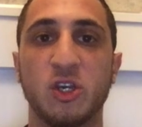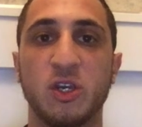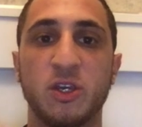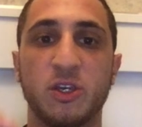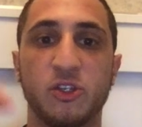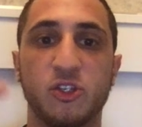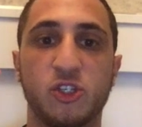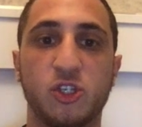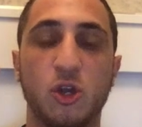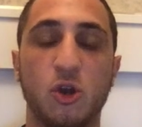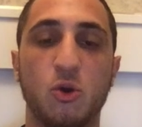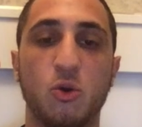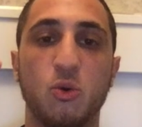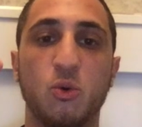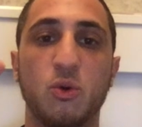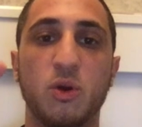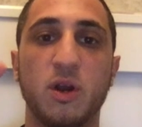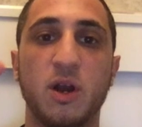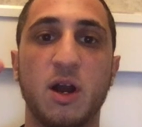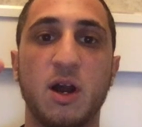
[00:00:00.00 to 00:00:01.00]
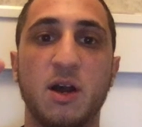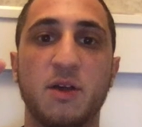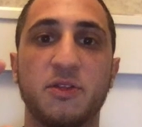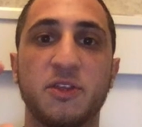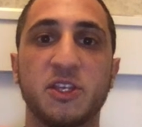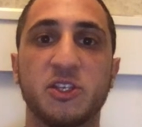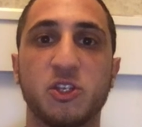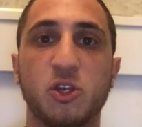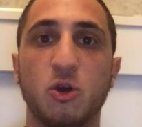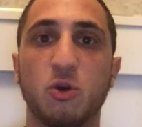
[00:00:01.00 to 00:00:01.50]
So
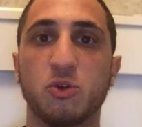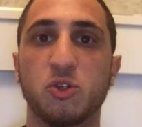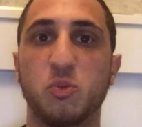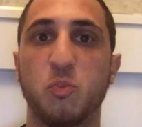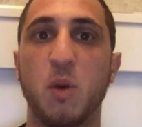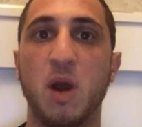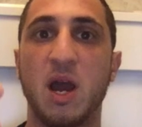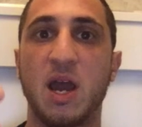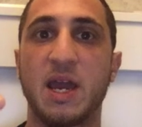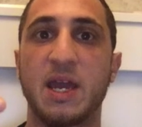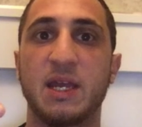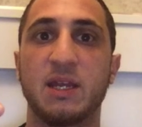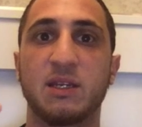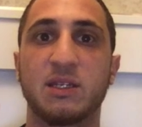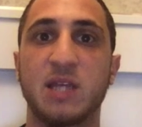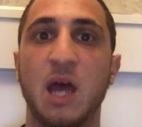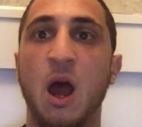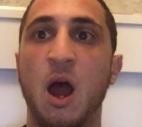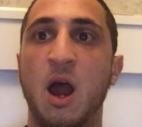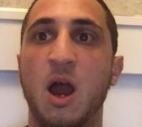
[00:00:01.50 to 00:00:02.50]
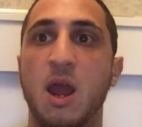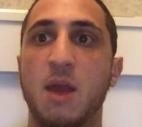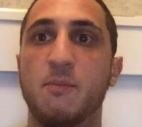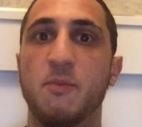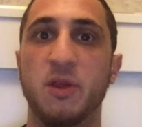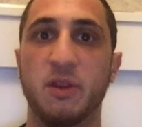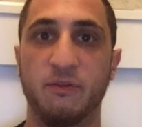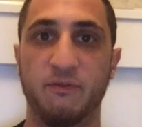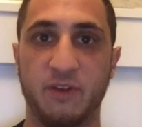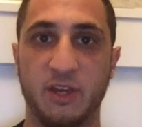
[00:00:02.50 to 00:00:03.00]
this goes by time
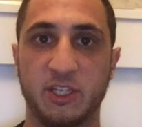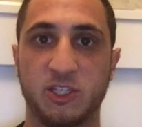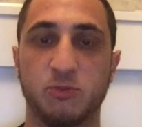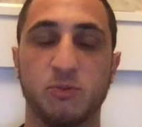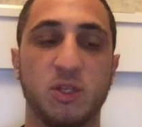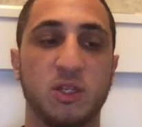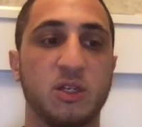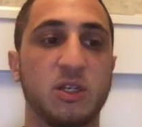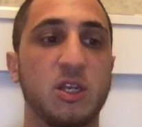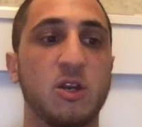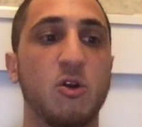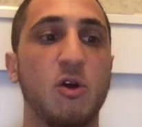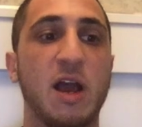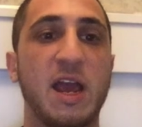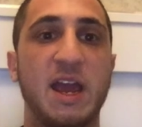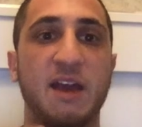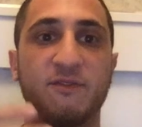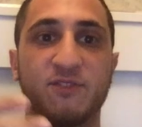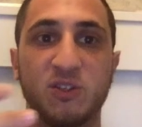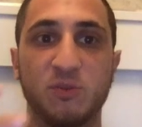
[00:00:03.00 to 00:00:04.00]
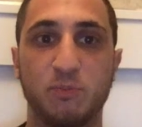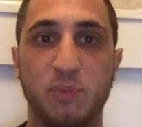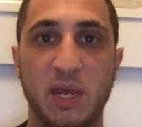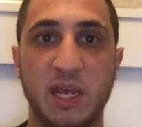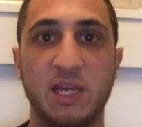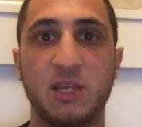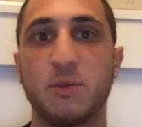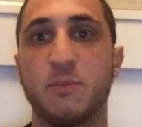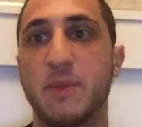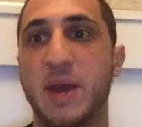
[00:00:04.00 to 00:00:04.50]
investment. I have to pay
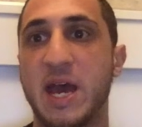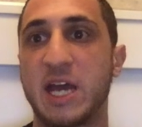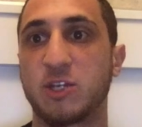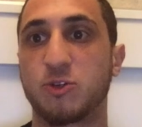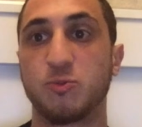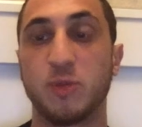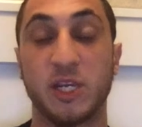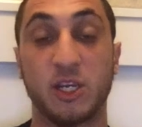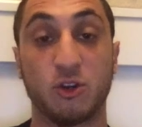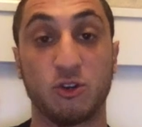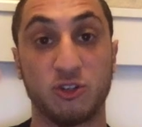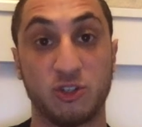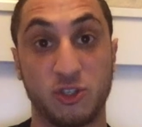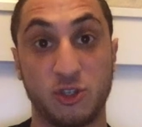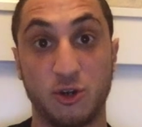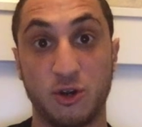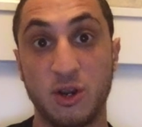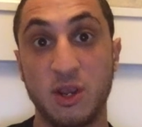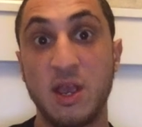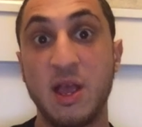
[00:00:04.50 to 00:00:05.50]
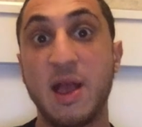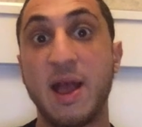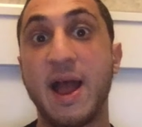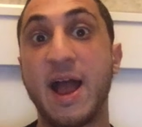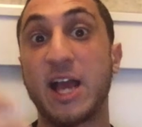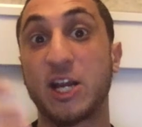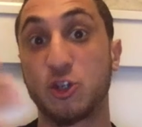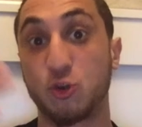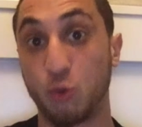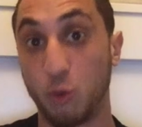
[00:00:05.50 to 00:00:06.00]
the matchmakers their
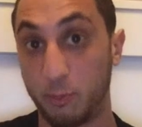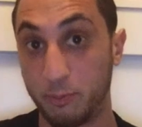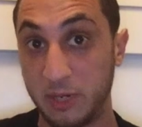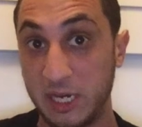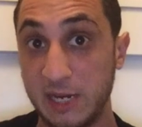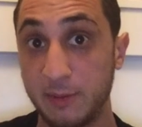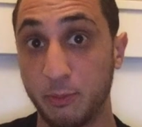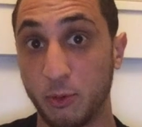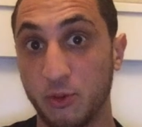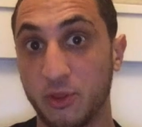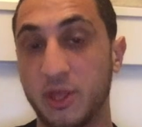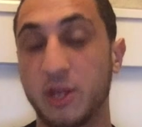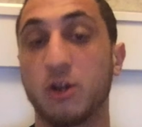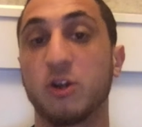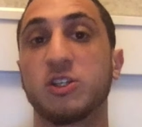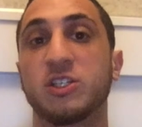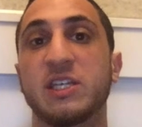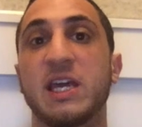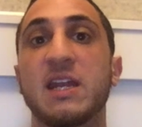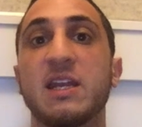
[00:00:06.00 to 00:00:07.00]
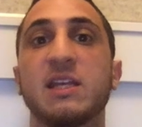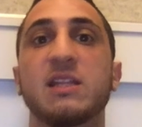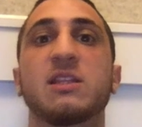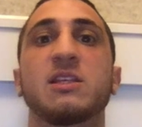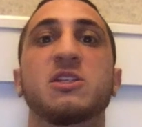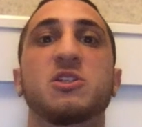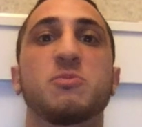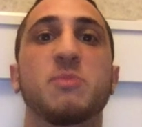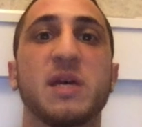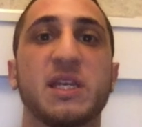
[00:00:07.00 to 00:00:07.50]
actual people that are sending
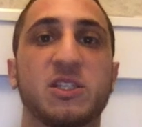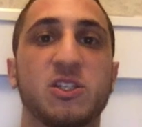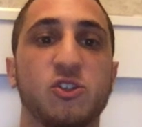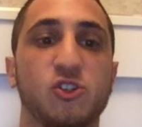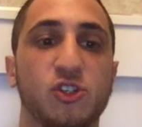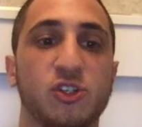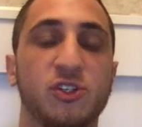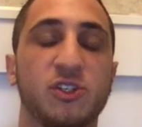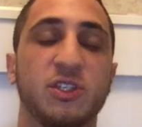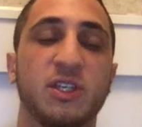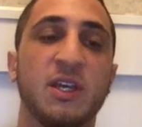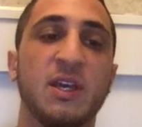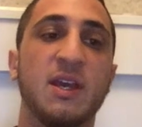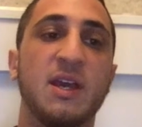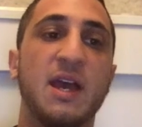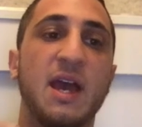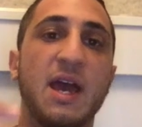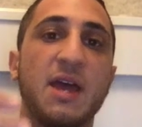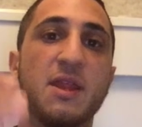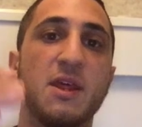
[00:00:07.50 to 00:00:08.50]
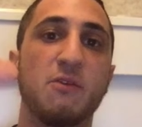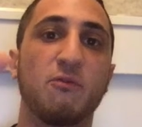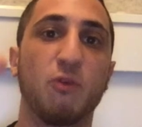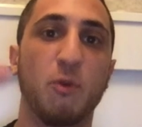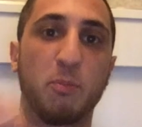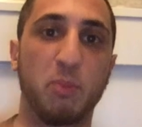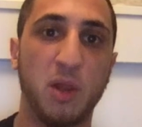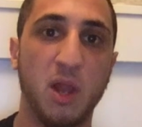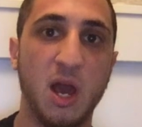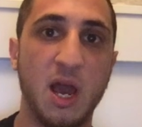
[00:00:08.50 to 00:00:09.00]
these messages and then
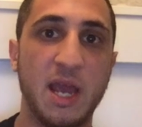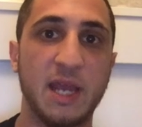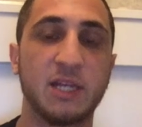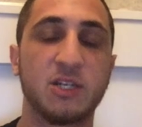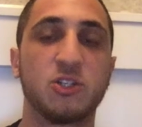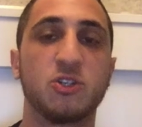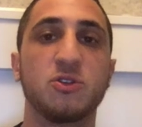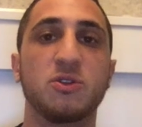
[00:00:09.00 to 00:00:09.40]
replying to